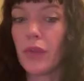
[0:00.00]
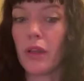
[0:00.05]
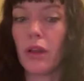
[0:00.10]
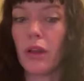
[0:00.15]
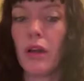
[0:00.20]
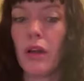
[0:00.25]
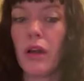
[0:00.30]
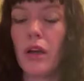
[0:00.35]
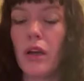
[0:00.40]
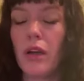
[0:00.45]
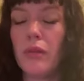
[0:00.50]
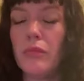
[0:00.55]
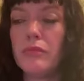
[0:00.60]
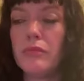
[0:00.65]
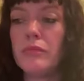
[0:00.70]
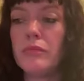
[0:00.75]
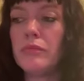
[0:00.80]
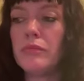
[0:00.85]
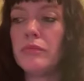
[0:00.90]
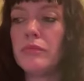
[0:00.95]

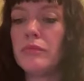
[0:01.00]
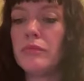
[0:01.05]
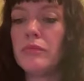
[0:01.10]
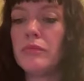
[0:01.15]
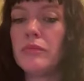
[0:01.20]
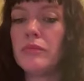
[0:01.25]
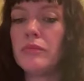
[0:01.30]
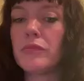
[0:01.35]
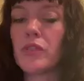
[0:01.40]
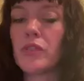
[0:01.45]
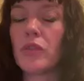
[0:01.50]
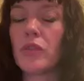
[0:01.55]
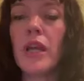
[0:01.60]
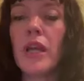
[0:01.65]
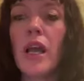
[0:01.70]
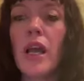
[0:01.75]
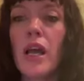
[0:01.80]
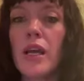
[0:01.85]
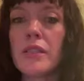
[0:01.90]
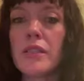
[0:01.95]
So
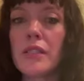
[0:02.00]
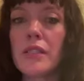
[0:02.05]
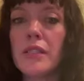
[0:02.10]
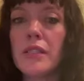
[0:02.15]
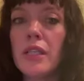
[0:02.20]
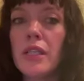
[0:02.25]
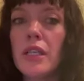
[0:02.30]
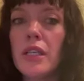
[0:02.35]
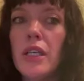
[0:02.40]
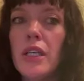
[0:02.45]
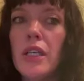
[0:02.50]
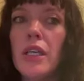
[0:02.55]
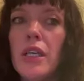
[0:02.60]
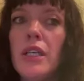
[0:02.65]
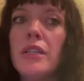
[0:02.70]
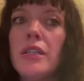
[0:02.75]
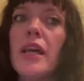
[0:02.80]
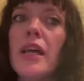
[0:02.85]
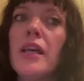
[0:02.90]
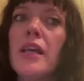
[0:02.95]
that
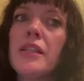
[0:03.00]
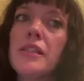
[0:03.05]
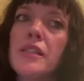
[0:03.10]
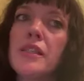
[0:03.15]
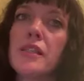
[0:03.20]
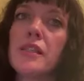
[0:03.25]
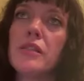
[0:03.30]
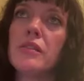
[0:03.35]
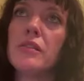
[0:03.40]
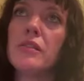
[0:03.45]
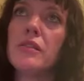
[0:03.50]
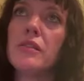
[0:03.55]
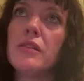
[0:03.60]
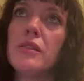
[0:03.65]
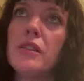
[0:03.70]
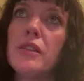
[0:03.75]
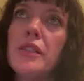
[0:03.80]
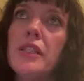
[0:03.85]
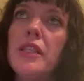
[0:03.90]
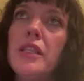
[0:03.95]
is
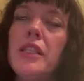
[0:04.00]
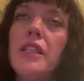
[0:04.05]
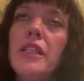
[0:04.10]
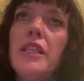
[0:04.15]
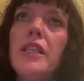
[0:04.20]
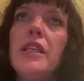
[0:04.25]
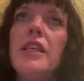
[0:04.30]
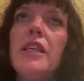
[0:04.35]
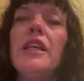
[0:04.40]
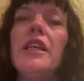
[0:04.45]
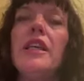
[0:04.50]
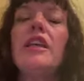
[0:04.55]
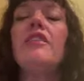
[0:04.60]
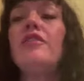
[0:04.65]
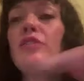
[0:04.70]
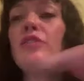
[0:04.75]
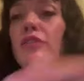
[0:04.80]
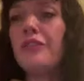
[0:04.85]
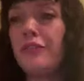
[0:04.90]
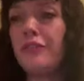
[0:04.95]
if
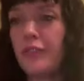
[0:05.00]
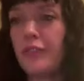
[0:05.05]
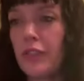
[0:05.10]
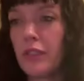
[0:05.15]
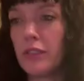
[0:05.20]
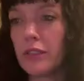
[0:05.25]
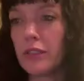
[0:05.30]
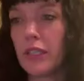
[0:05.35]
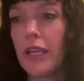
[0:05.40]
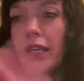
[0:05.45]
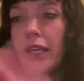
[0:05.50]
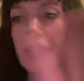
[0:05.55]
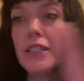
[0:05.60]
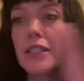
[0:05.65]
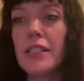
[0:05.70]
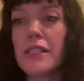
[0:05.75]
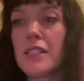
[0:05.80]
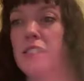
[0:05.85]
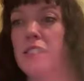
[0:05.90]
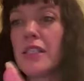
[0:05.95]
you feel like, and
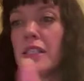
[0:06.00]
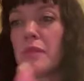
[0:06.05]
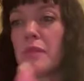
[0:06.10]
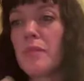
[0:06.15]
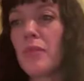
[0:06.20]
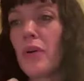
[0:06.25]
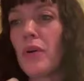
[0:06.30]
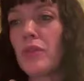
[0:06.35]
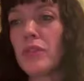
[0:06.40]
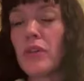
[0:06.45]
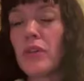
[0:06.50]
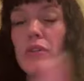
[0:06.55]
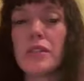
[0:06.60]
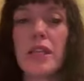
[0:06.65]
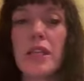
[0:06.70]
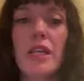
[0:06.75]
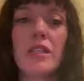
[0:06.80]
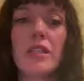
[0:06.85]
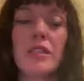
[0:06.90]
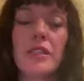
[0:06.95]
this both goes
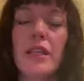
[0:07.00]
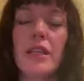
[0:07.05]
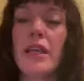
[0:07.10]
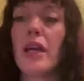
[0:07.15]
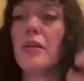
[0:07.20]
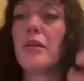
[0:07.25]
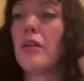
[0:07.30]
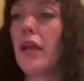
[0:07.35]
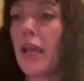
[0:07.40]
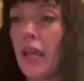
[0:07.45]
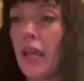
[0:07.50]
hand in hand.